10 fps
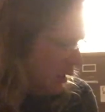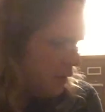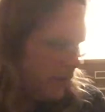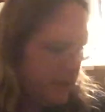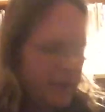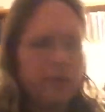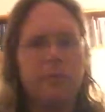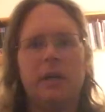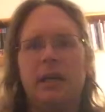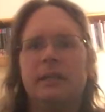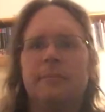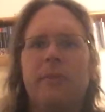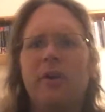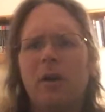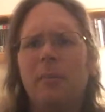All right now, um,
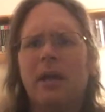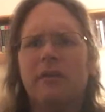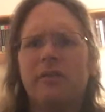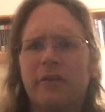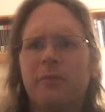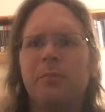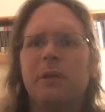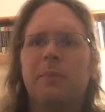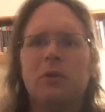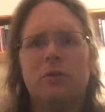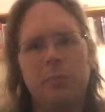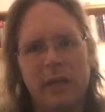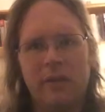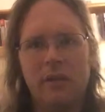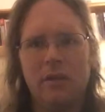there are about a dozen people who
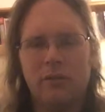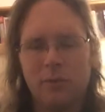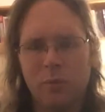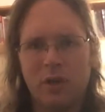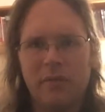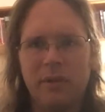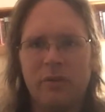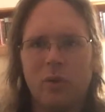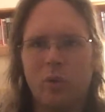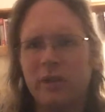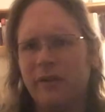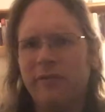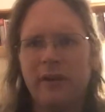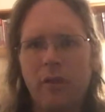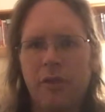make these, from what I've been told. I've
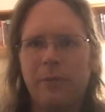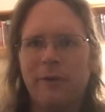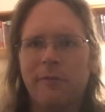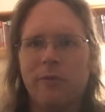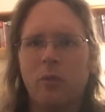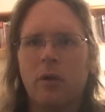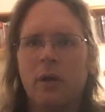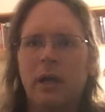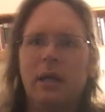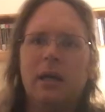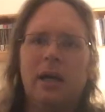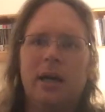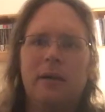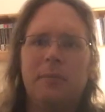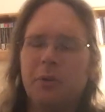found three or four.
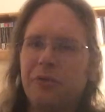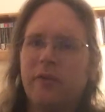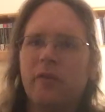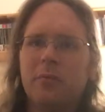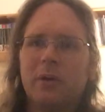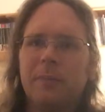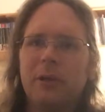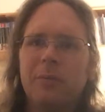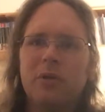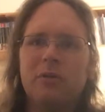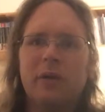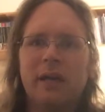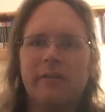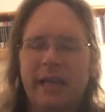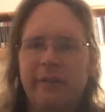Uh, most of them are people who
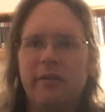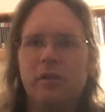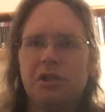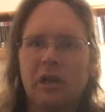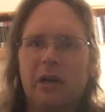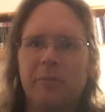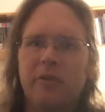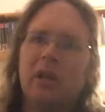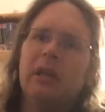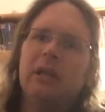have Etsy shops.